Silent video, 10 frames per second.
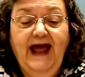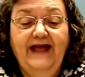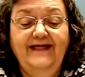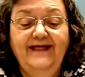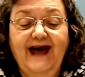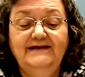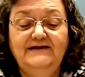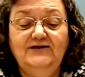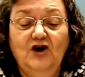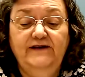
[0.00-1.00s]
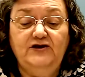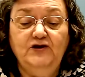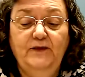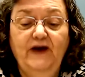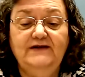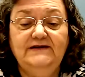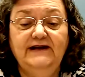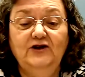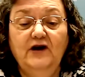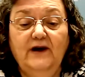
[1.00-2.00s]
And that is a song that your parents
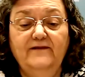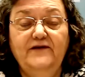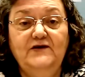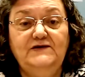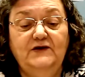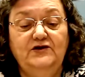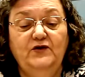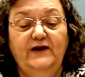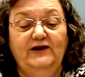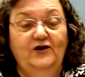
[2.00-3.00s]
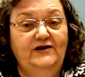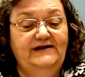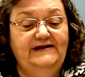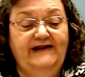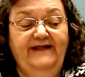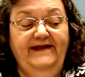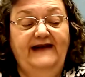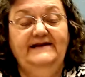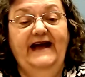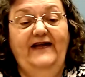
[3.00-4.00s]
can look up for you so that you can learn to sing
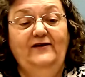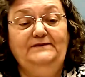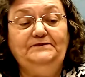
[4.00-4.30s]
that together.